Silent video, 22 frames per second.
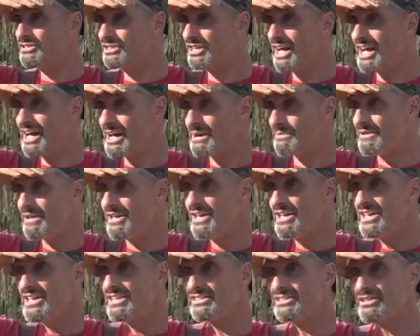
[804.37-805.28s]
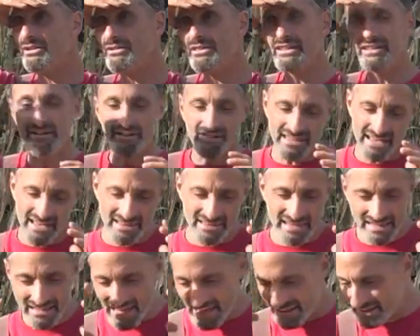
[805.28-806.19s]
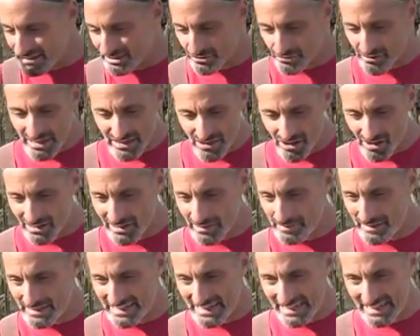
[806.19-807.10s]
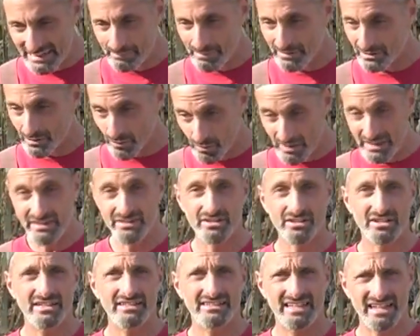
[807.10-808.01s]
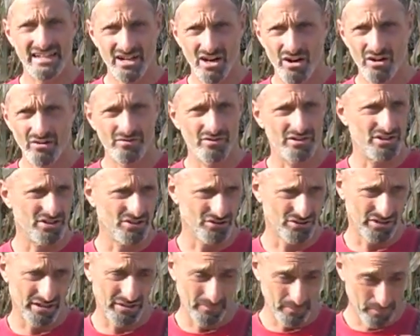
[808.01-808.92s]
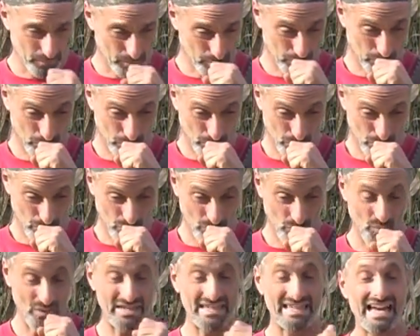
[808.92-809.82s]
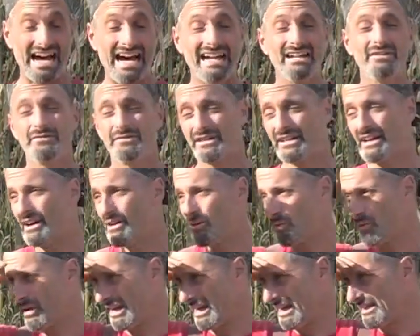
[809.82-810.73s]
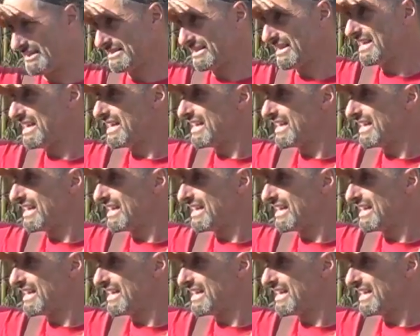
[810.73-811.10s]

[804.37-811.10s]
job. So, they get this great garden at the beginning, but the weeds are going to take over usually. We got to figure out ways